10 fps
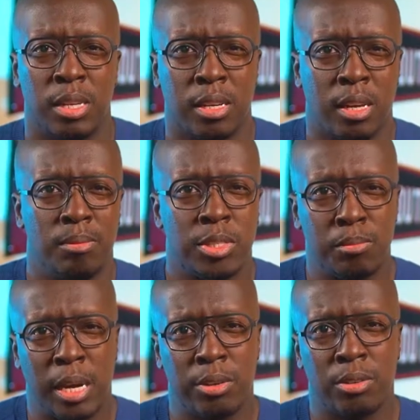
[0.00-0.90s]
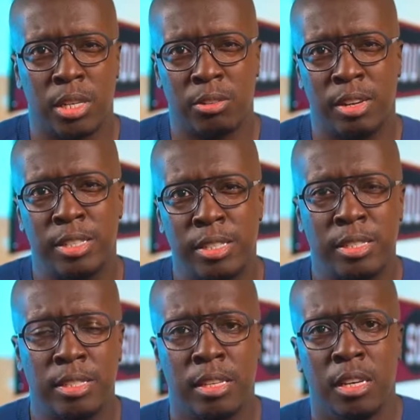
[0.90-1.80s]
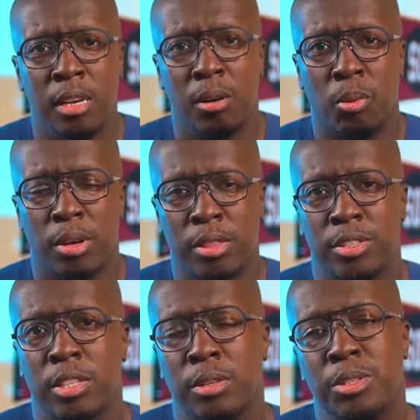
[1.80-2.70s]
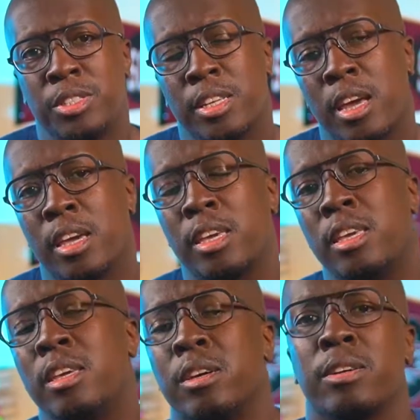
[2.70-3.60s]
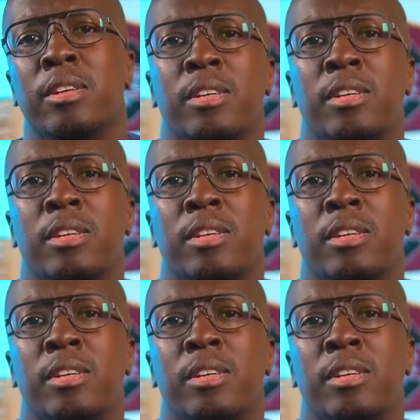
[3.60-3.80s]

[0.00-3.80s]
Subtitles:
it comes to microaggressions, one of the solutions that I hear